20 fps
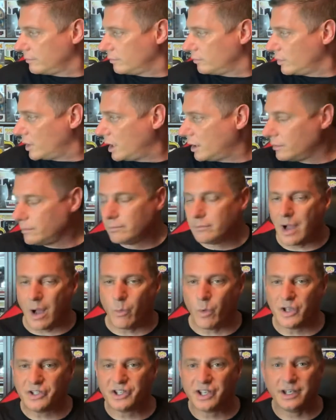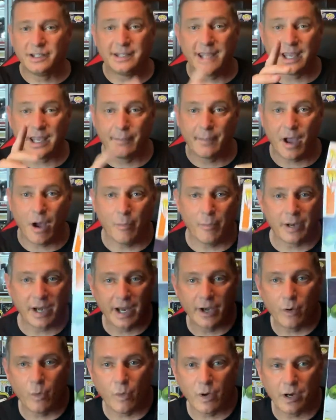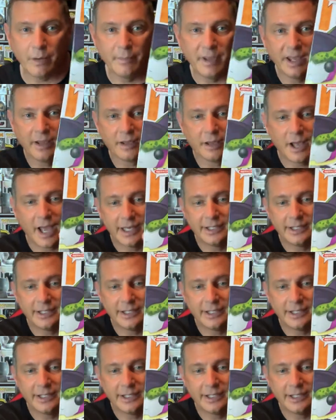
well, I was going to take him out, but I didn't want to make a